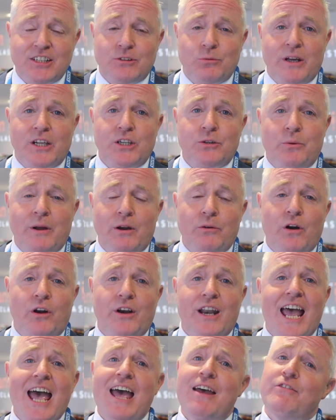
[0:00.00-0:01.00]
which we
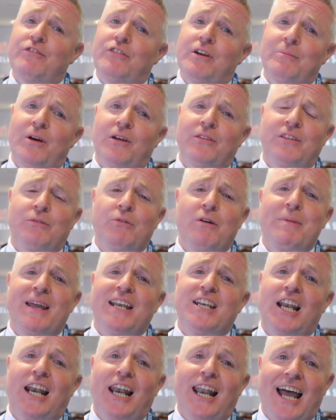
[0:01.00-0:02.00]
run every month. And we've
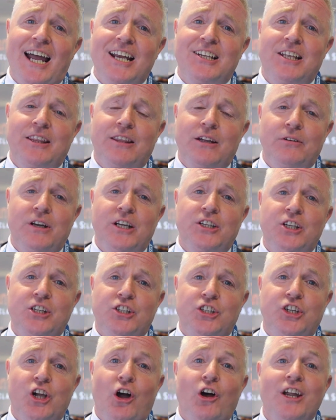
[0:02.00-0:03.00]
been delighted that
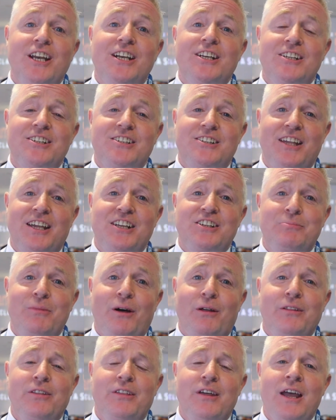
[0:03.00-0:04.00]
Richard's joined us this
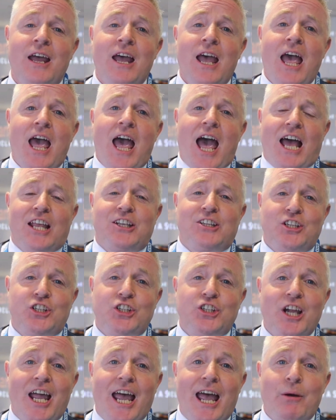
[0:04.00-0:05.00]
month to
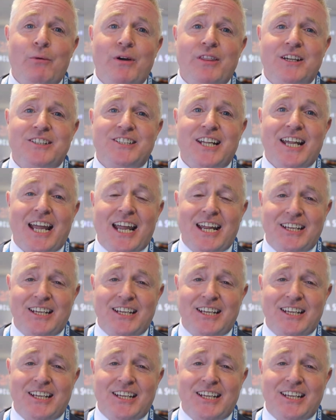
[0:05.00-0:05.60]
share with us his